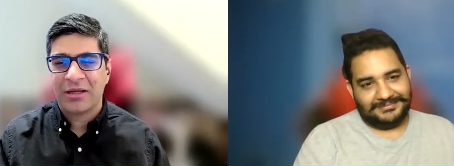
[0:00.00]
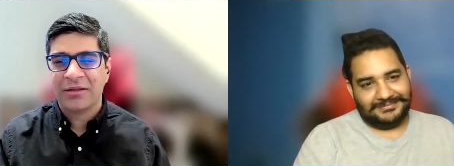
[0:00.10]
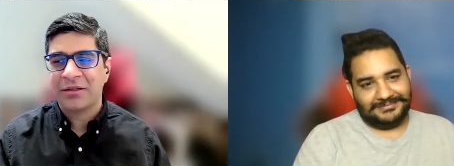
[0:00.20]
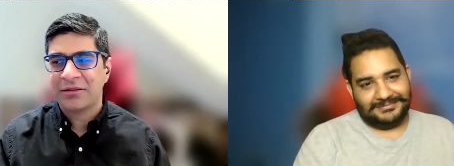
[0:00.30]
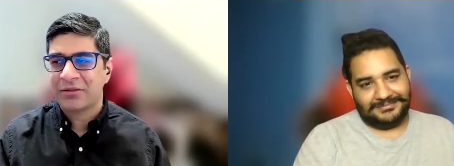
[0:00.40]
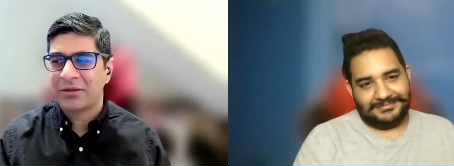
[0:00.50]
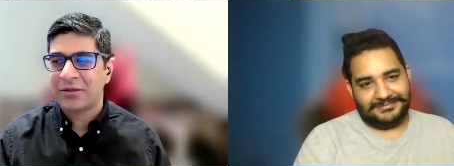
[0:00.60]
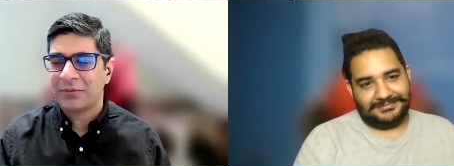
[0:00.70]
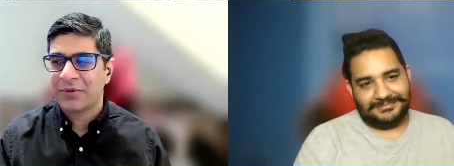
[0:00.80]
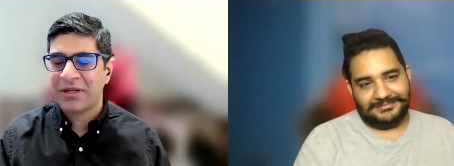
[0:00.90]
Speaker 1: i think it's
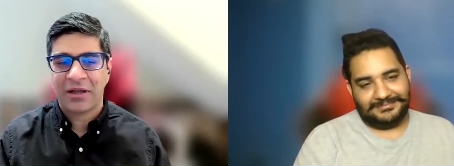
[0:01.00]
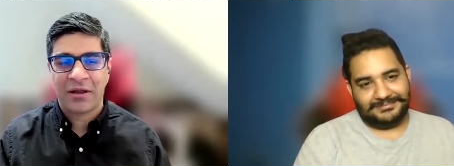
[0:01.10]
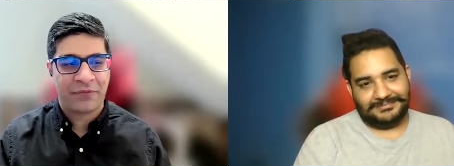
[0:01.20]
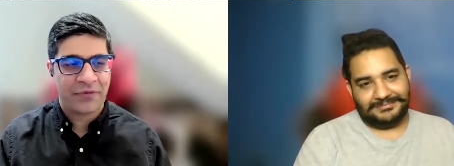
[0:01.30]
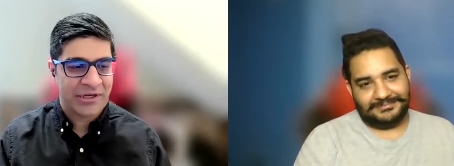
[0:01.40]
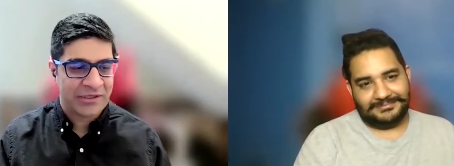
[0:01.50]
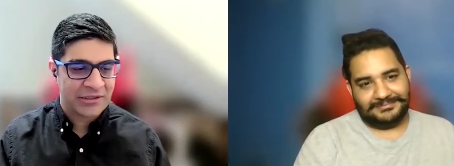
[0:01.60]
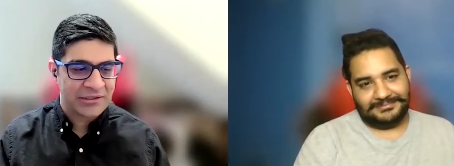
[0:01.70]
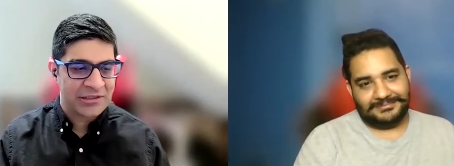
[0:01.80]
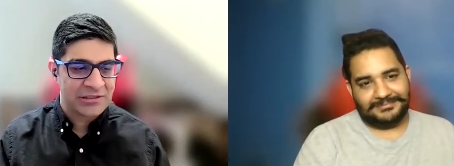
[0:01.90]
not we are
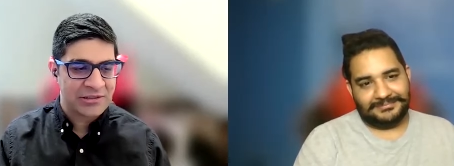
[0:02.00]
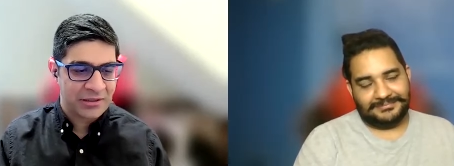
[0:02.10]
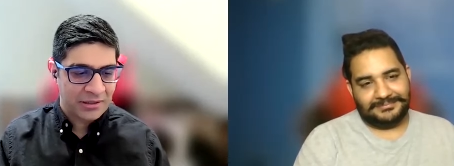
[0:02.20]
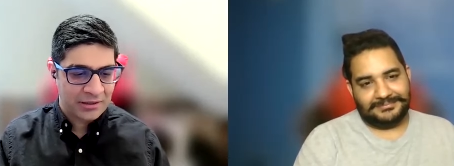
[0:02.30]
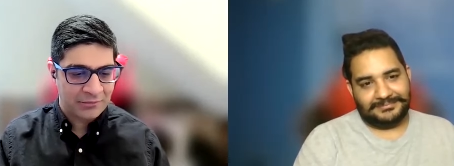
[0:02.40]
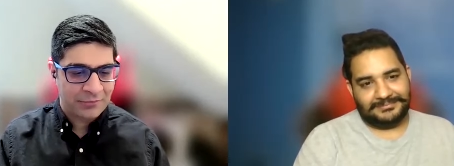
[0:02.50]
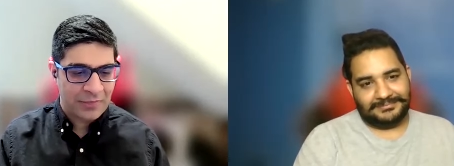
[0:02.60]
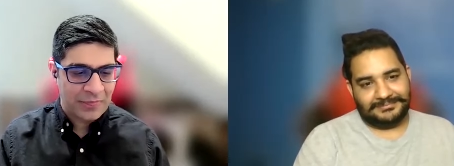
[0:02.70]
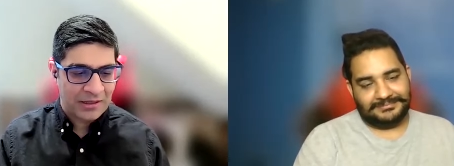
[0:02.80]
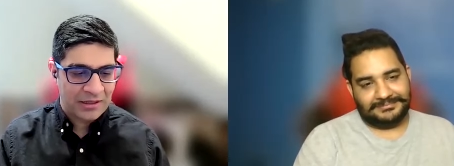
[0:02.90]
afraid it's just that uh,
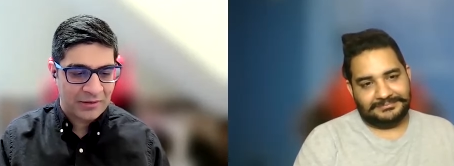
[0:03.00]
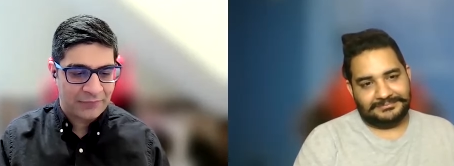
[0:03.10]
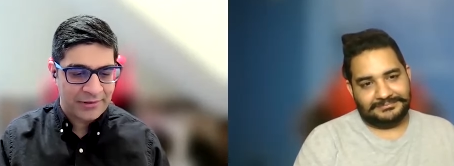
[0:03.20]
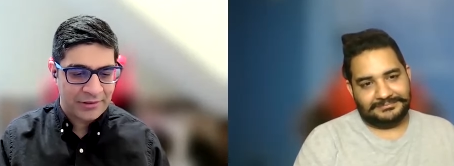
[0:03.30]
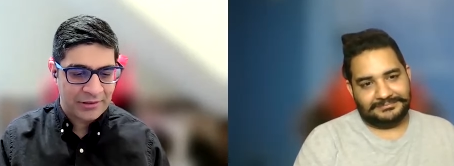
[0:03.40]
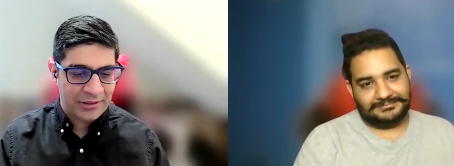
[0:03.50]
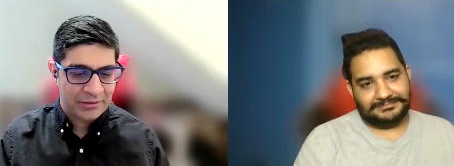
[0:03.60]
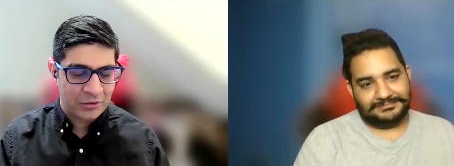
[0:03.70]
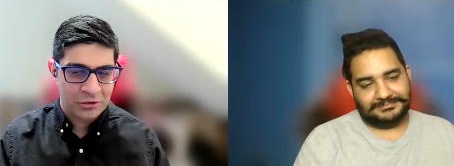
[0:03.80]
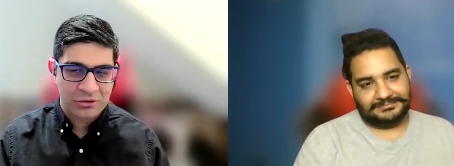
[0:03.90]
our
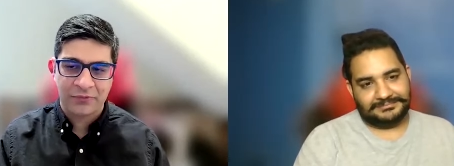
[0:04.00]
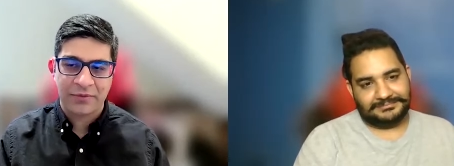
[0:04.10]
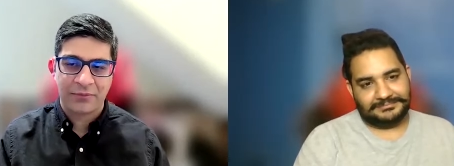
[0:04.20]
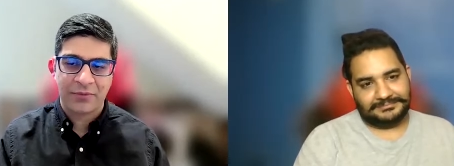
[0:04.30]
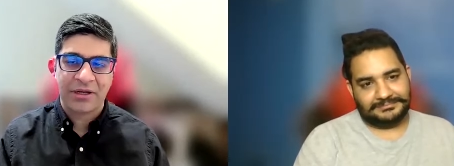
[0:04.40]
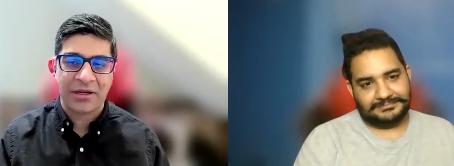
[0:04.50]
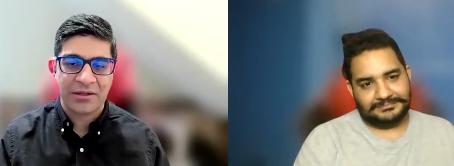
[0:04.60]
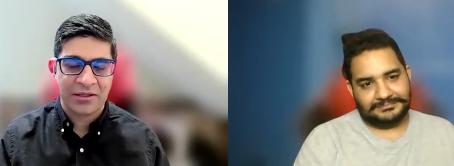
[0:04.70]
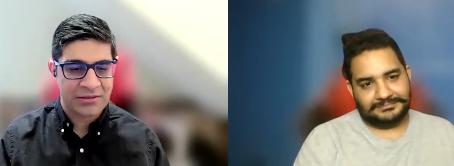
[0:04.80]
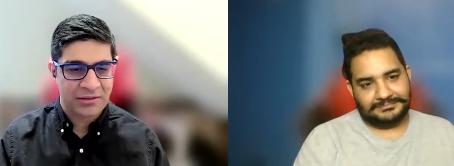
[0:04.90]
like lots of our
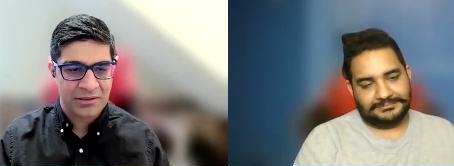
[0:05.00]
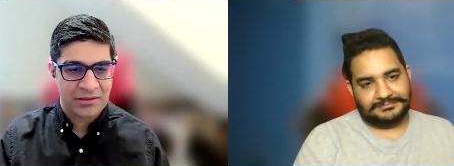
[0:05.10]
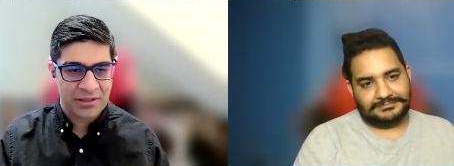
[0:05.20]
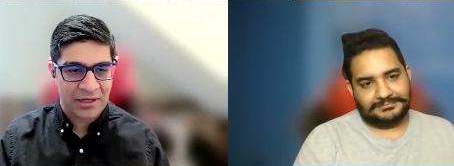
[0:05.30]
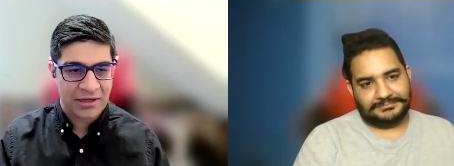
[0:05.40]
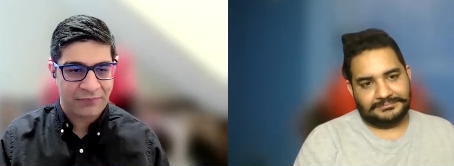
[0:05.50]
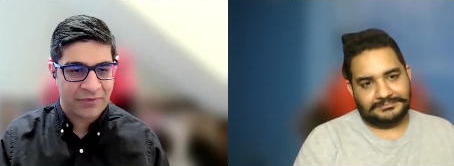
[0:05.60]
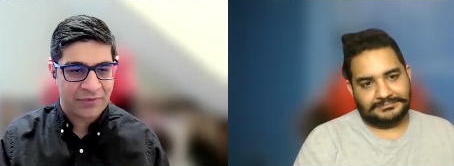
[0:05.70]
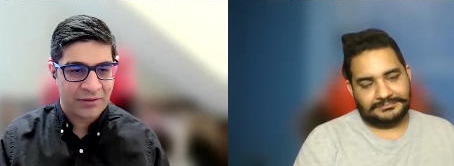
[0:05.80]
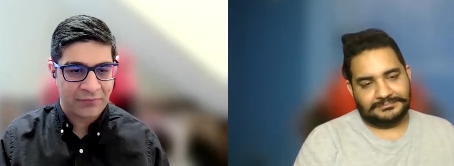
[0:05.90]
industries have
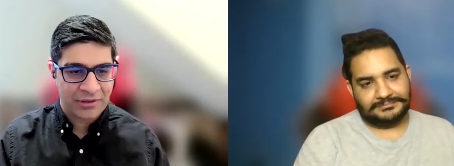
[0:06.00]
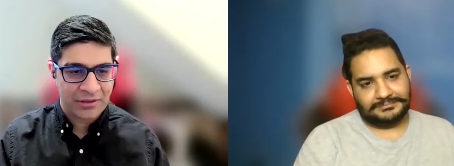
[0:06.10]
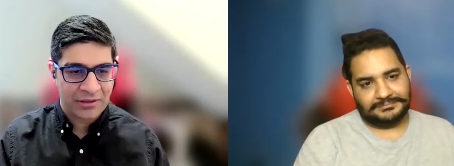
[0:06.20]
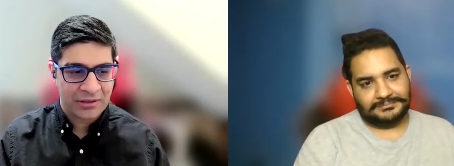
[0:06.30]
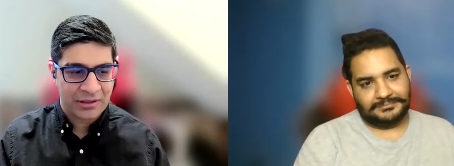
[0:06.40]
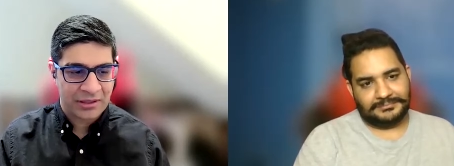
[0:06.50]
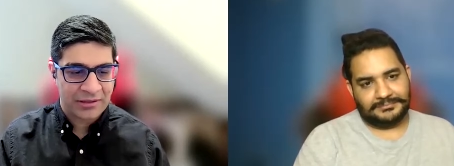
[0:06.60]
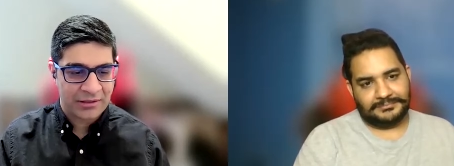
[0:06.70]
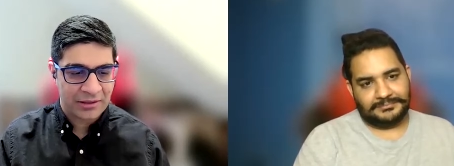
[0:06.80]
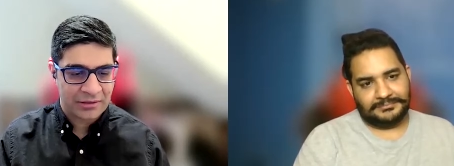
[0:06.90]
never
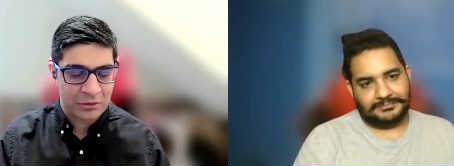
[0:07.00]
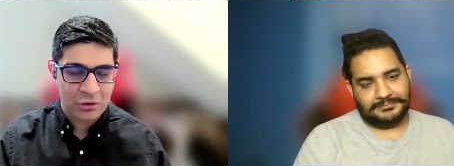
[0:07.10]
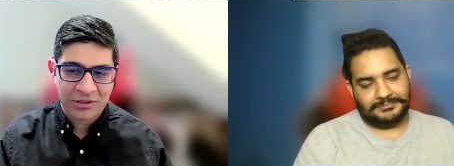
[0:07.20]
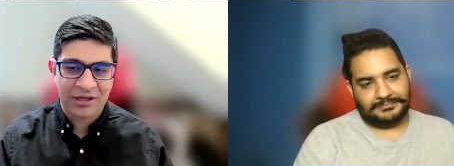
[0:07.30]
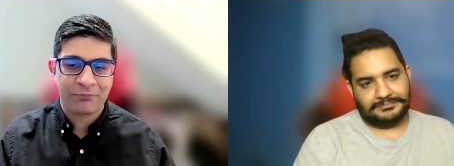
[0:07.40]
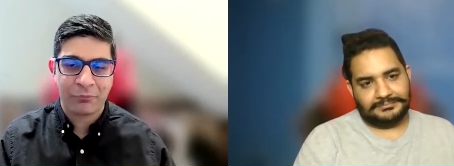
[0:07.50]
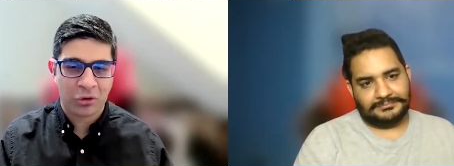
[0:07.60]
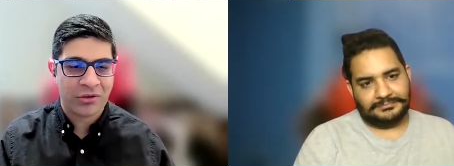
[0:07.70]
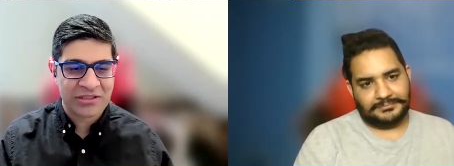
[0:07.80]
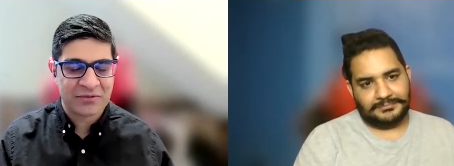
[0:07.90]
had you know they have
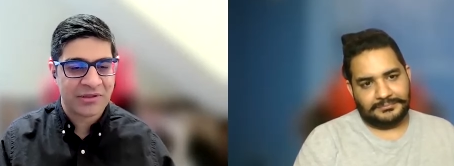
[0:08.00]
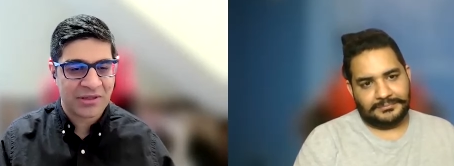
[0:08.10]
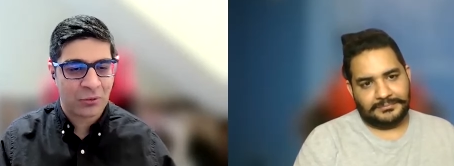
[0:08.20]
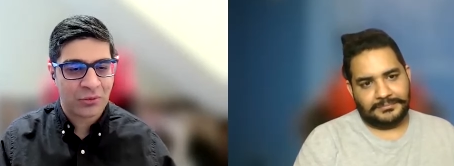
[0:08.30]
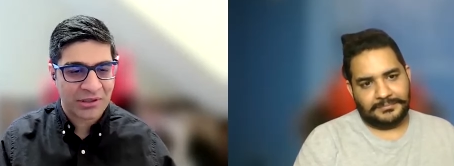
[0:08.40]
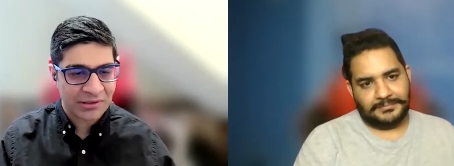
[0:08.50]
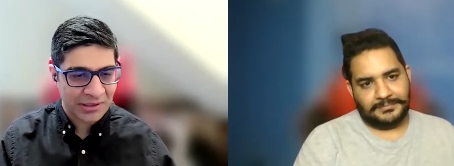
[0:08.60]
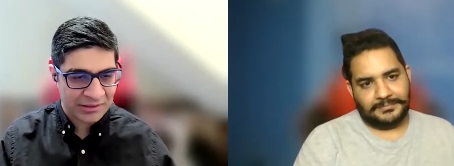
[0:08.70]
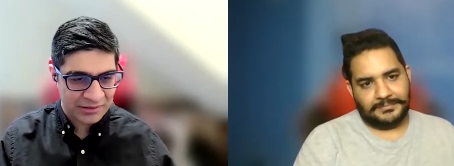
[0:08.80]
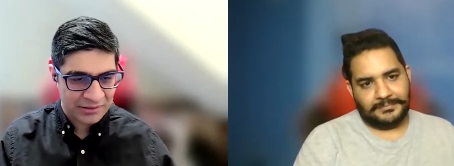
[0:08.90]
progressed without the
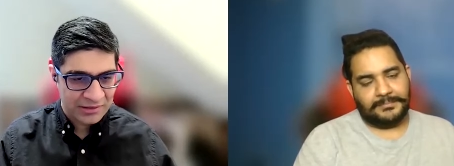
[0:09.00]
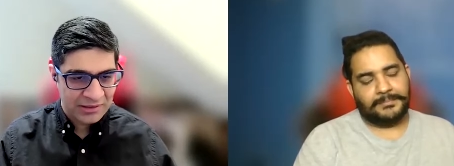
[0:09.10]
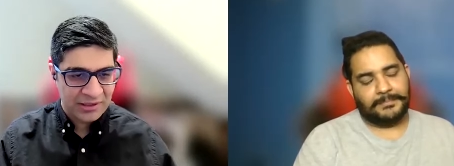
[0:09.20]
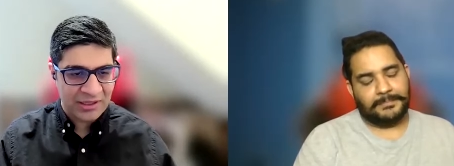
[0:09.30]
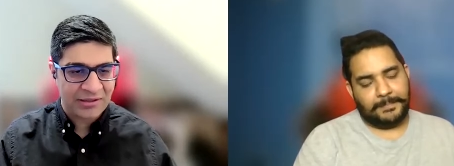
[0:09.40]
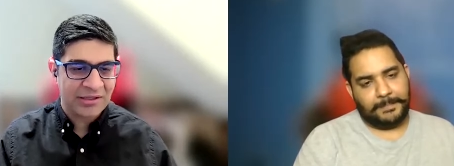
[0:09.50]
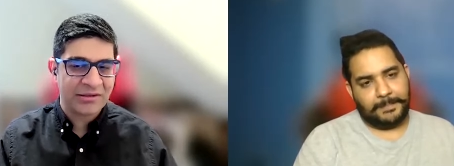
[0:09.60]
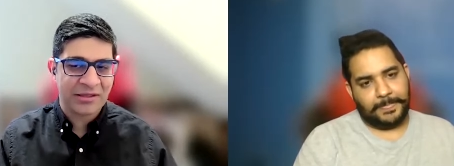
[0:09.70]
tech mm. and they